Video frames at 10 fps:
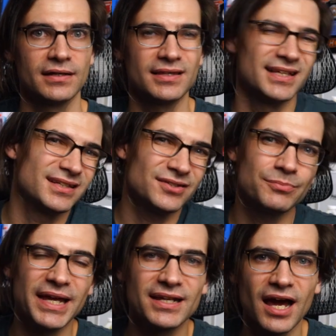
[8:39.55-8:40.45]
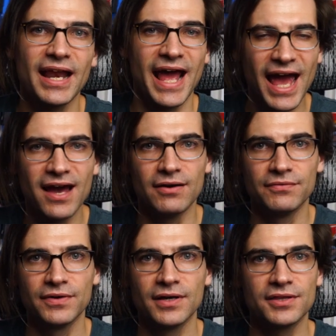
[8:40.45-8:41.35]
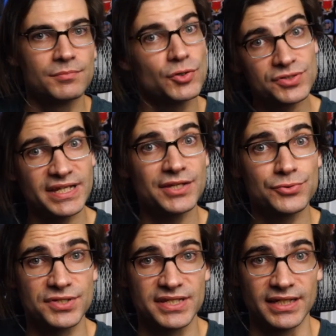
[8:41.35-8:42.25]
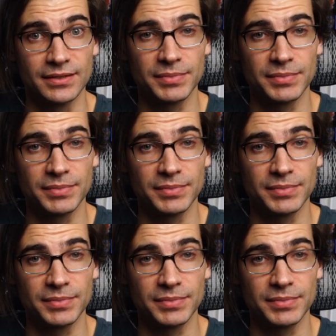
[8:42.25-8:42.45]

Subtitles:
that you may not have the most interest in,